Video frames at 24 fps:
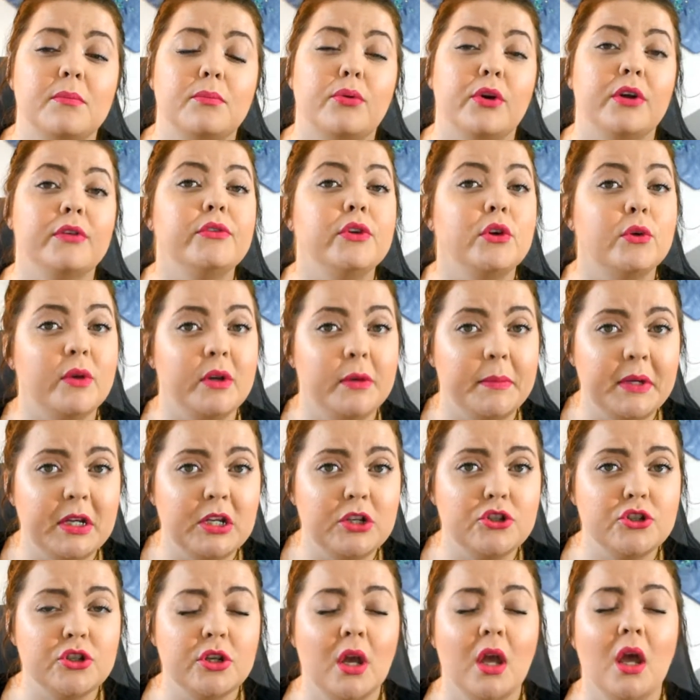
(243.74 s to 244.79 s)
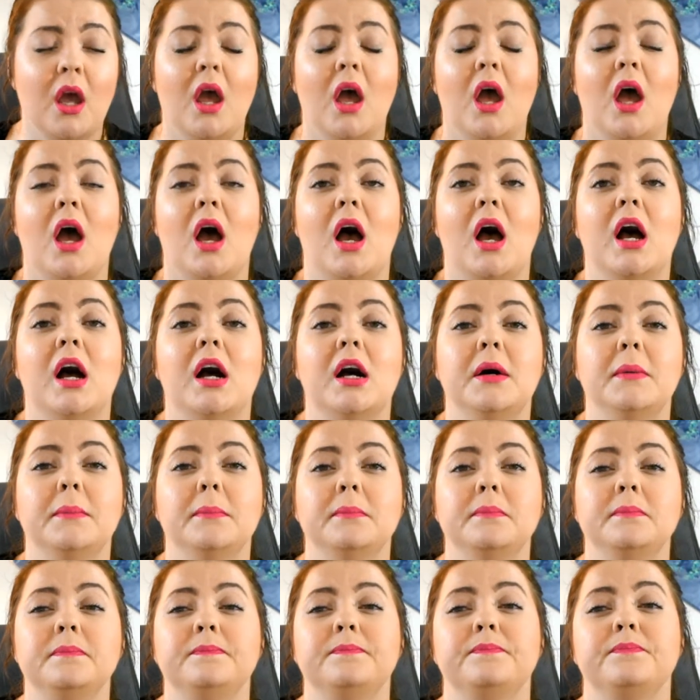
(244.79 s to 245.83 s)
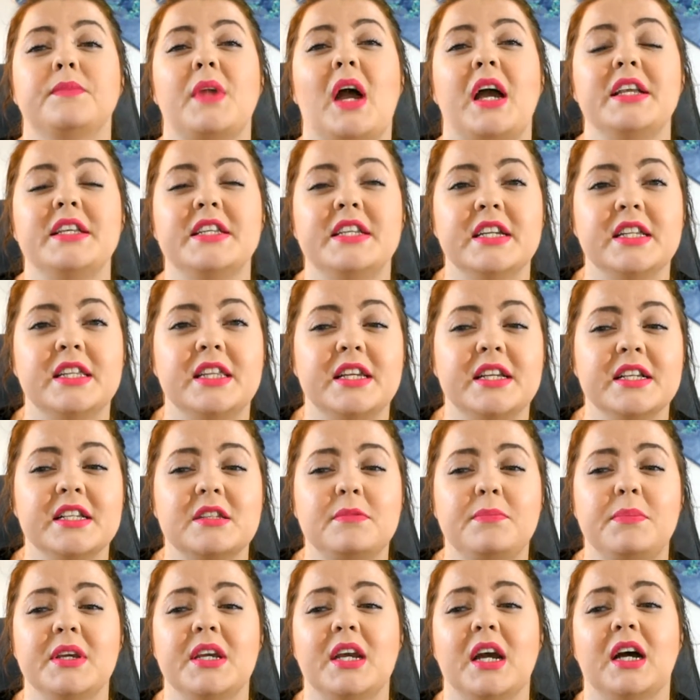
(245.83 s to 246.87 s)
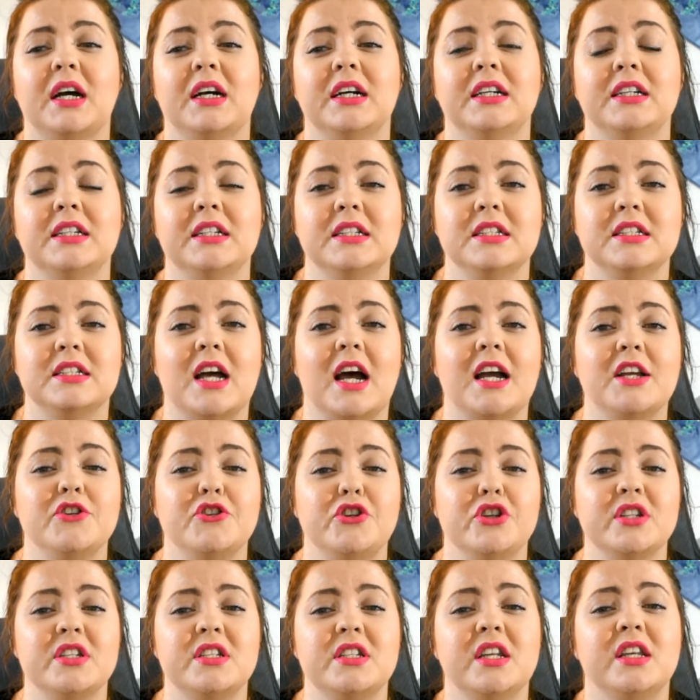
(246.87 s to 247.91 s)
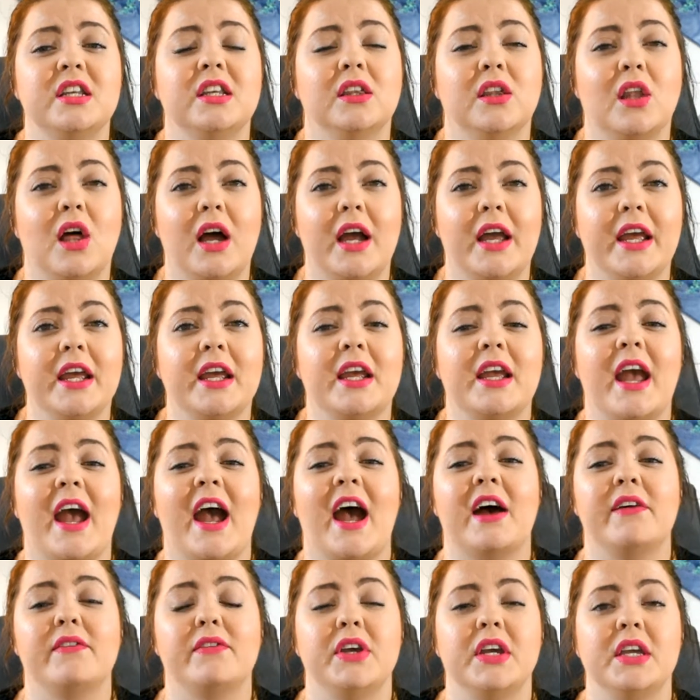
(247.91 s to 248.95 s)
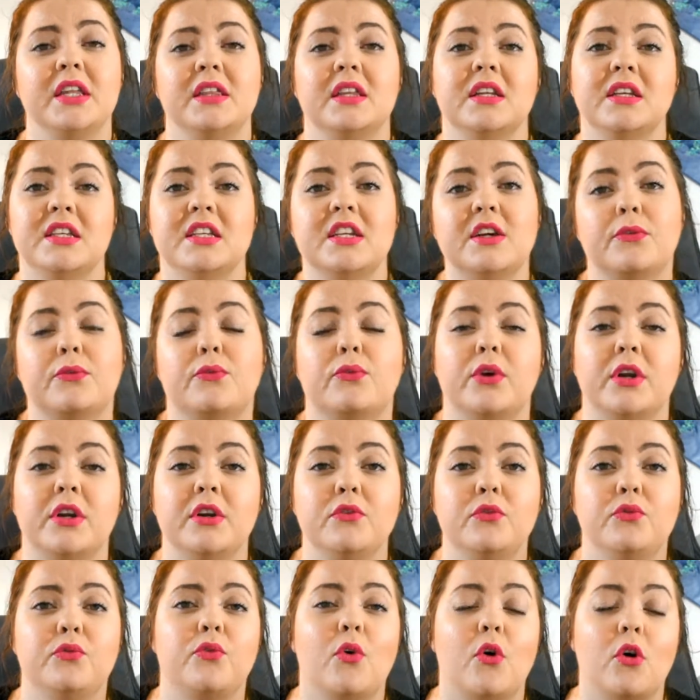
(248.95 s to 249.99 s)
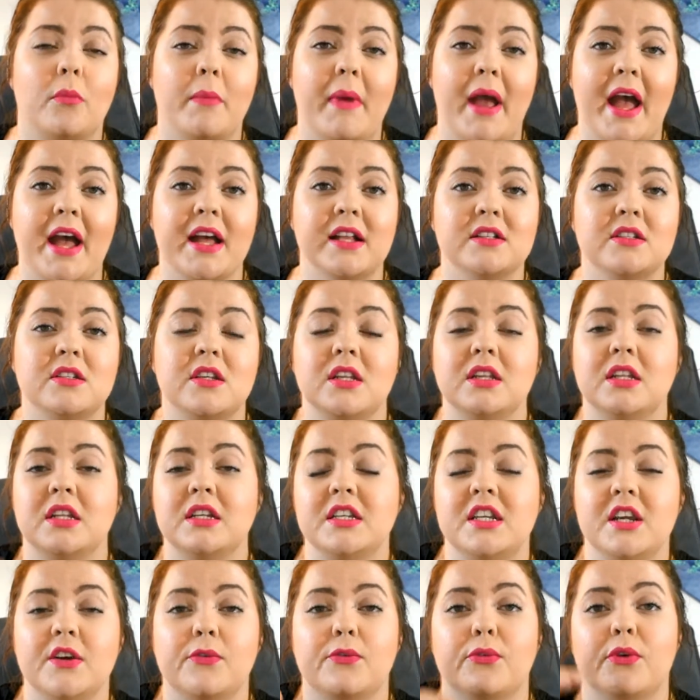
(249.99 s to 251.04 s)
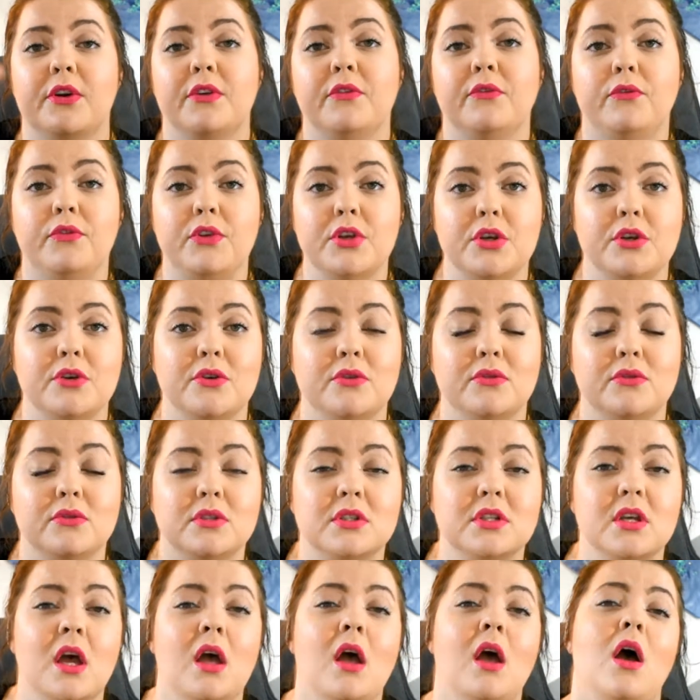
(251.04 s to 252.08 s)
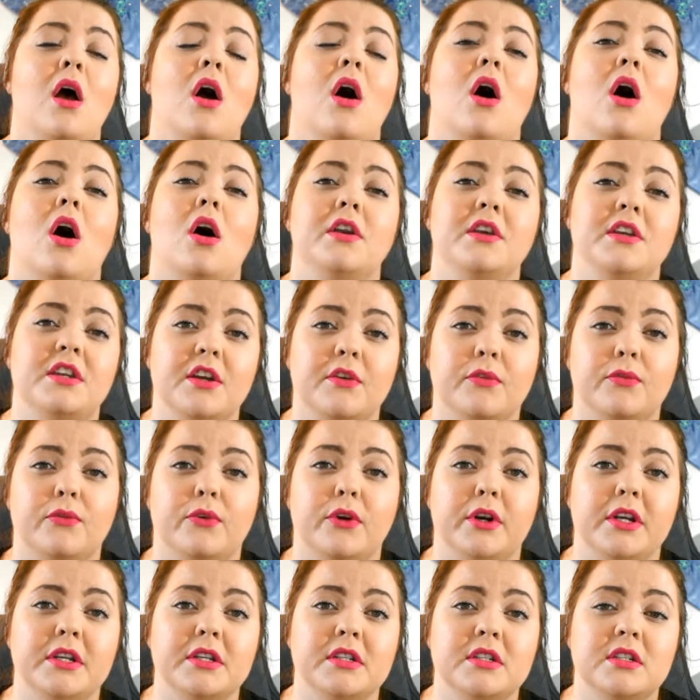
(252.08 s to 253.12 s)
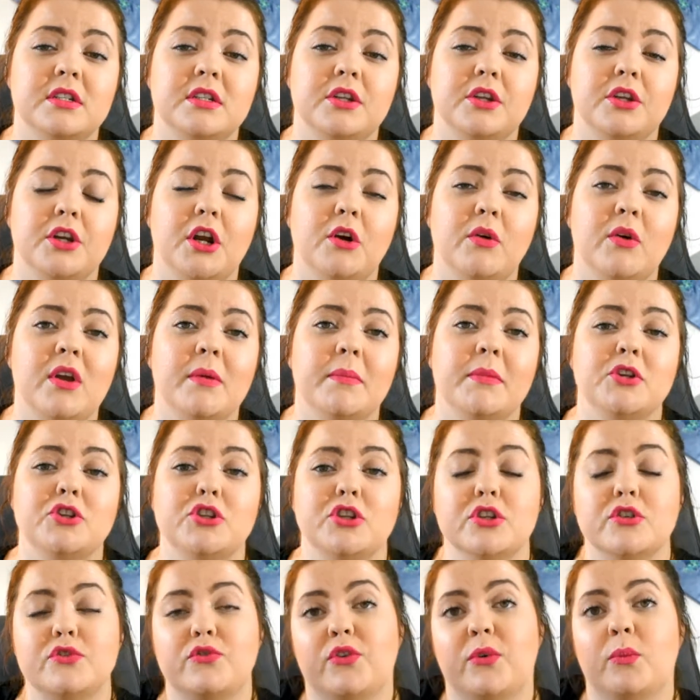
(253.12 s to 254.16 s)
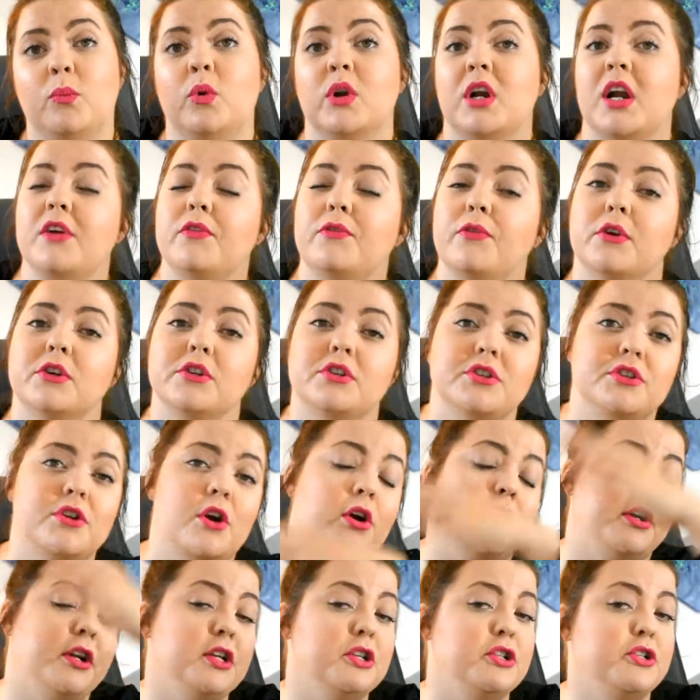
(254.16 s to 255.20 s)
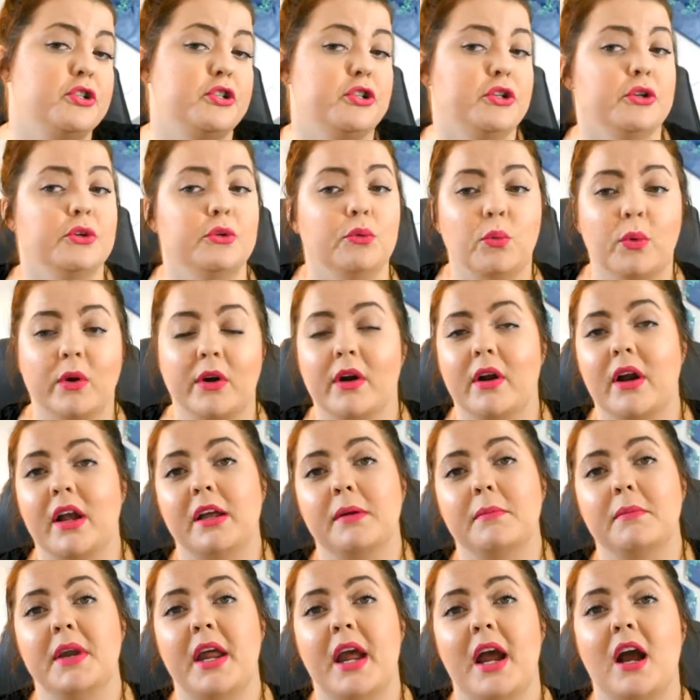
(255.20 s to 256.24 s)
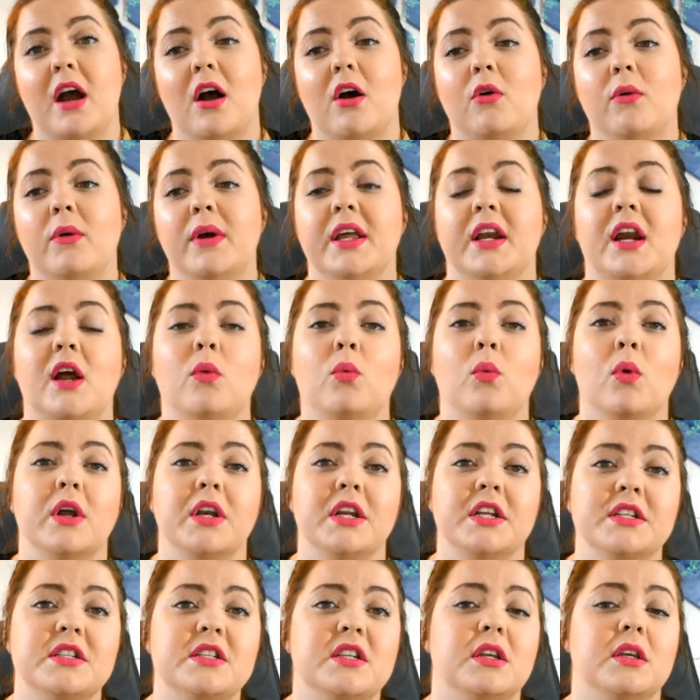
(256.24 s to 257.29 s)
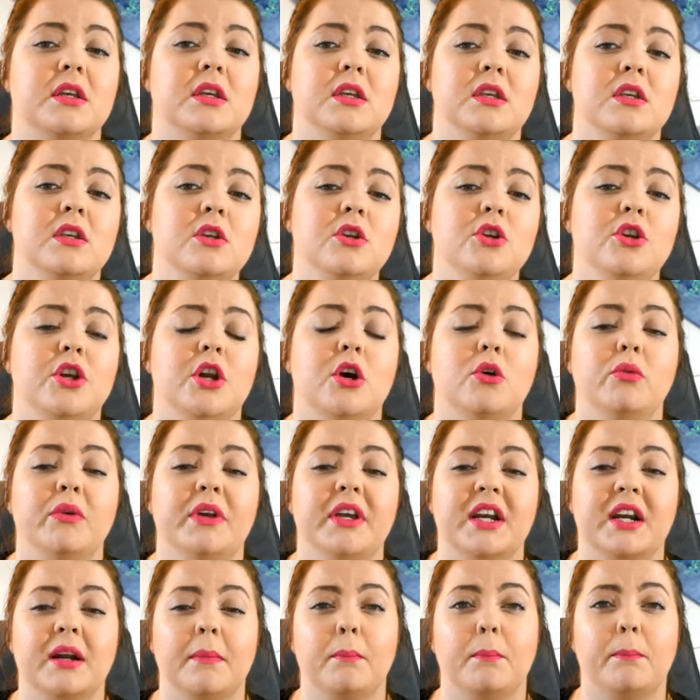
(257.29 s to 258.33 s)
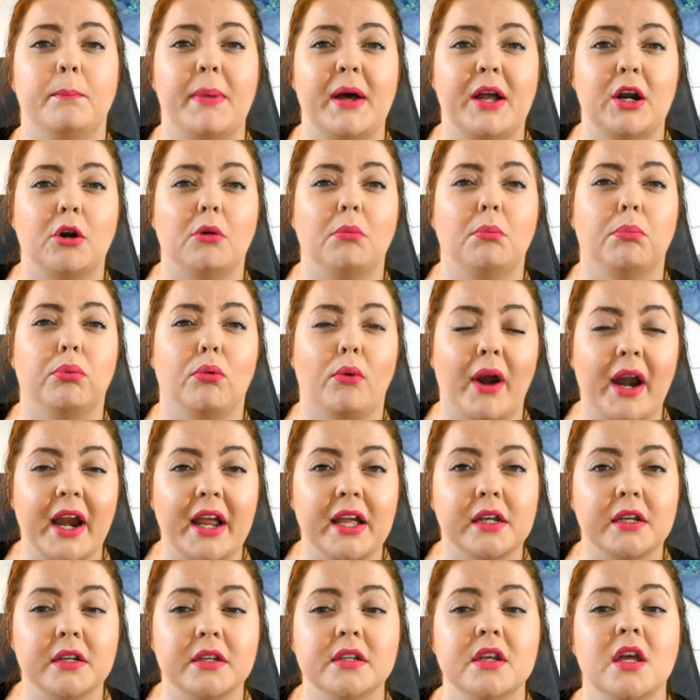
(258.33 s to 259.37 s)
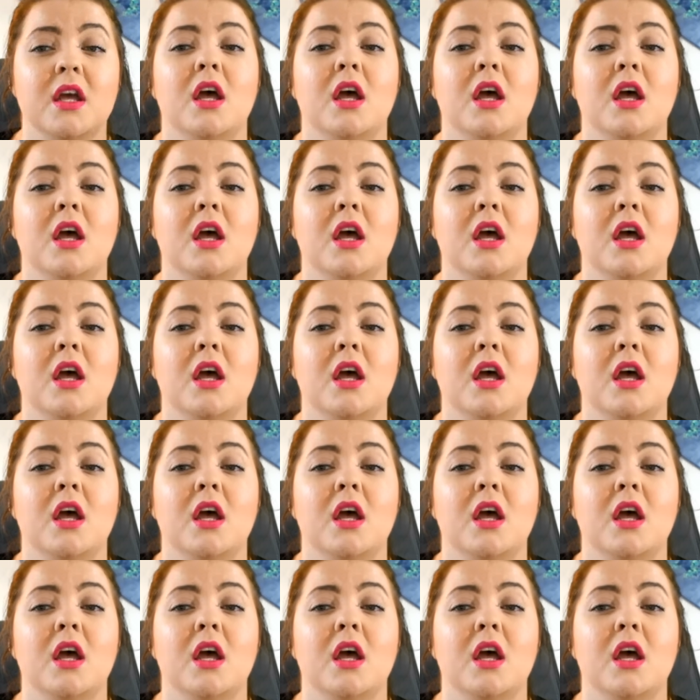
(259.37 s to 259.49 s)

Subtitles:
preview image. I did this because I just didn't like having the different formats and the different views on different, images from when I first started to where I am now, and I wanted to, get a better brand